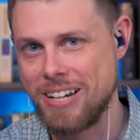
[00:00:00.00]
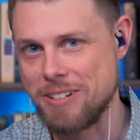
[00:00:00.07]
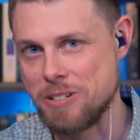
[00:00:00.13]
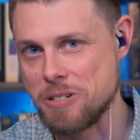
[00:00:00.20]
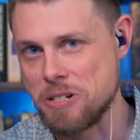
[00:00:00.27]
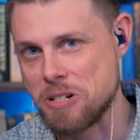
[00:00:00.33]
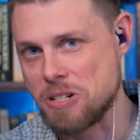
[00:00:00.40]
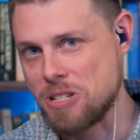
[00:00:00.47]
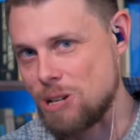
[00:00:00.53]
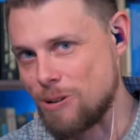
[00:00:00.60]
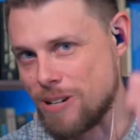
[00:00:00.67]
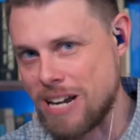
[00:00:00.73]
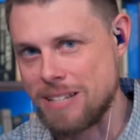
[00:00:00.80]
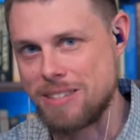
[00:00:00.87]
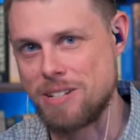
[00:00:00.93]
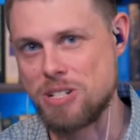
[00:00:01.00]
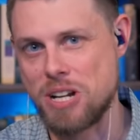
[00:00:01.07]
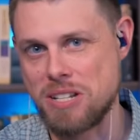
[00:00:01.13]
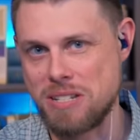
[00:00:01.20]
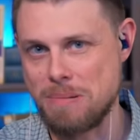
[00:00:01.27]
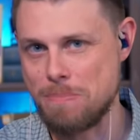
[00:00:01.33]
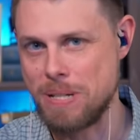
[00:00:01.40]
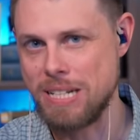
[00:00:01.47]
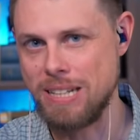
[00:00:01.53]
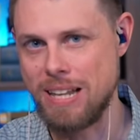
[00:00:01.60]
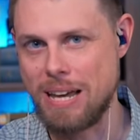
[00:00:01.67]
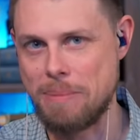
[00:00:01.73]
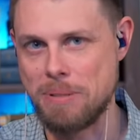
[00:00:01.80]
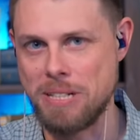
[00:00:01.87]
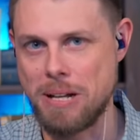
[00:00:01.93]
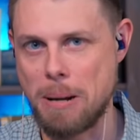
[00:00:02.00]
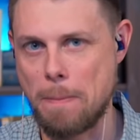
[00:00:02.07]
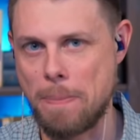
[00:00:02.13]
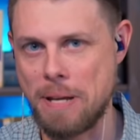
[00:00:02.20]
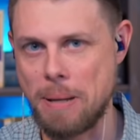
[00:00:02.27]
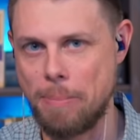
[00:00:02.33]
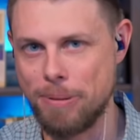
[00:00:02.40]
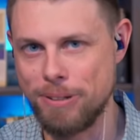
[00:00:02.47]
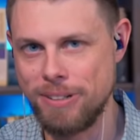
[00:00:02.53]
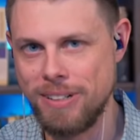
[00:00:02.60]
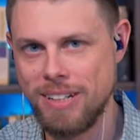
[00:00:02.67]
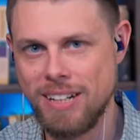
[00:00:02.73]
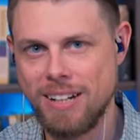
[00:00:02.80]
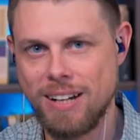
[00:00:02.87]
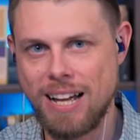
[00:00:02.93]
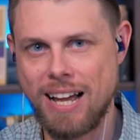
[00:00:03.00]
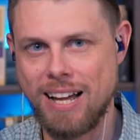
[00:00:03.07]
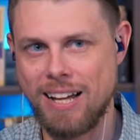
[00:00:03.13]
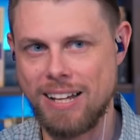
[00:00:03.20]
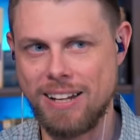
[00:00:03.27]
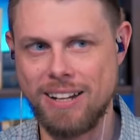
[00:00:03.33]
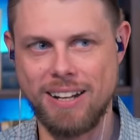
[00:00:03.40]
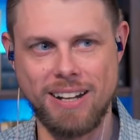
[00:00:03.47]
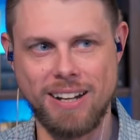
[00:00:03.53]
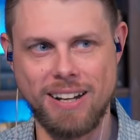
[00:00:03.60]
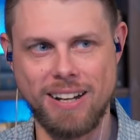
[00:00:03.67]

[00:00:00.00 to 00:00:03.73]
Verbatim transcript: and you're just throwing out the Jezebel label on people and